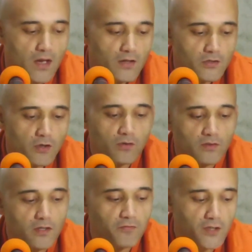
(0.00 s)
So
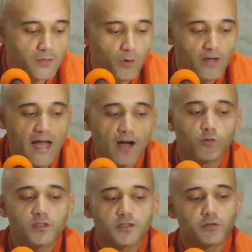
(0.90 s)
the first point, how
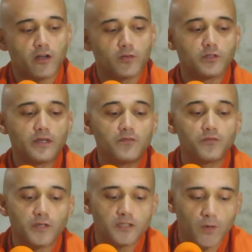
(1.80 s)
was Sri Aurobindo
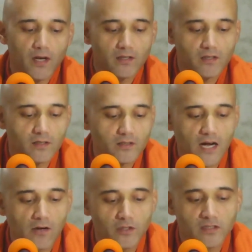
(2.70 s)
influenced by
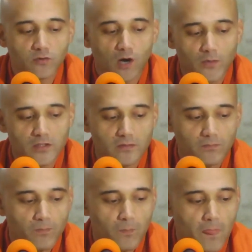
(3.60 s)
Thakur and Swamiji?
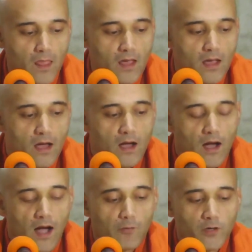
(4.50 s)

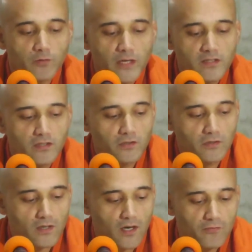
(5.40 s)
I want to read to you
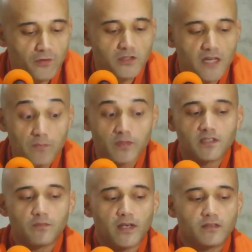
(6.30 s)
a few statements
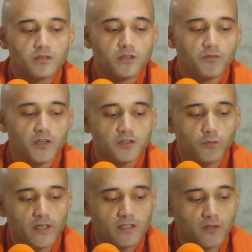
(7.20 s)
he made. So the first
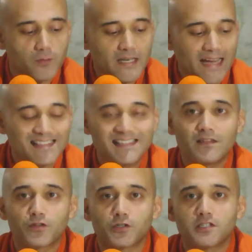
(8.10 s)
one is from a
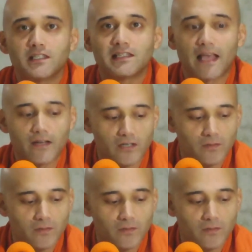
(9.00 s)
1913 letter.